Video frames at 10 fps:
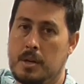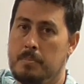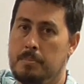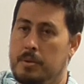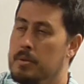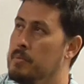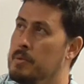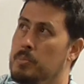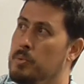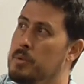can't bond
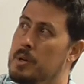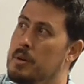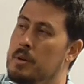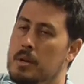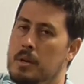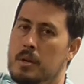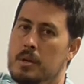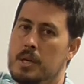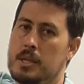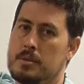with more than
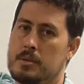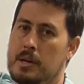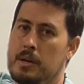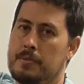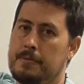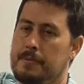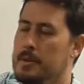itself.